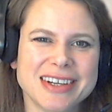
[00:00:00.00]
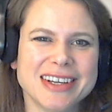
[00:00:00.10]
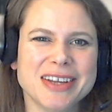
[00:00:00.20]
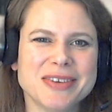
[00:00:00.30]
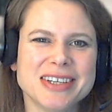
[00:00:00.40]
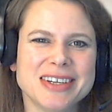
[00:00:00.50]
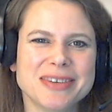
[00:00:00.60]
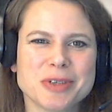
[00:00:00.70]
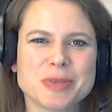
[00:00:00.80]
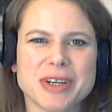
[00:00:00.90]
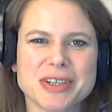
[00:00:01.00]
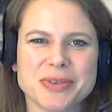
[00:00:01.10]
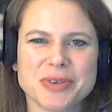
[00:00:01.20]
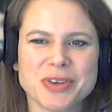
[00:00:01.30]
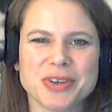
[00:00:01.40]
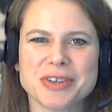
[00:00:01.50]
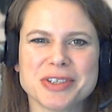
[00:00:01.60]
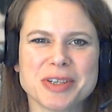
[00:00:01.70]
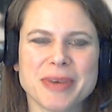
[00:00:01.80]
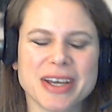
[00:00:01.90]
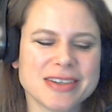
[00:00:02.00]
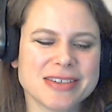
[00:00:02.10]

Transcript: Yeah, you didn't respond to recruiters in the past.